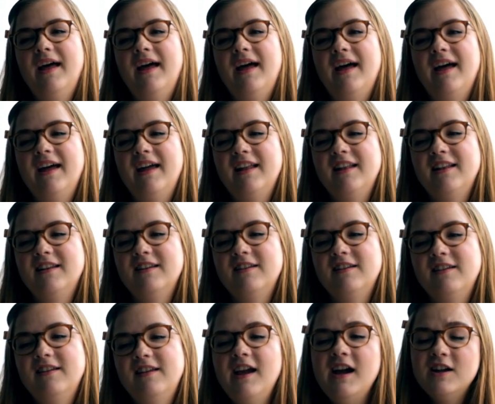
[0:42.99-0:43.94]
and
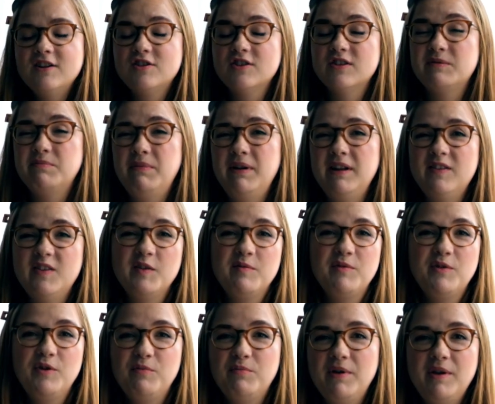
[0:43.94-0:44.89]
yeah, just meet some
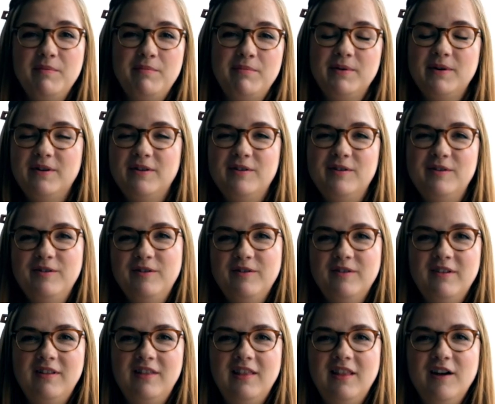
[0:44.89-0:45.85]
new people
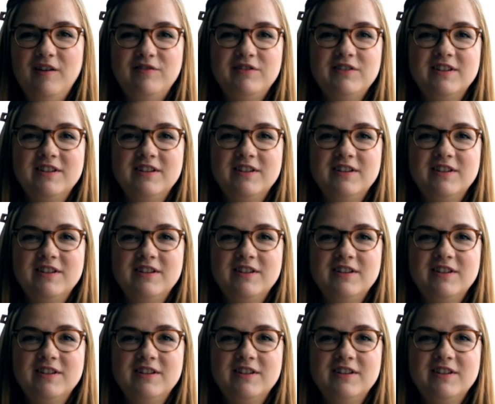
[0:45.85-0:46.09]
who love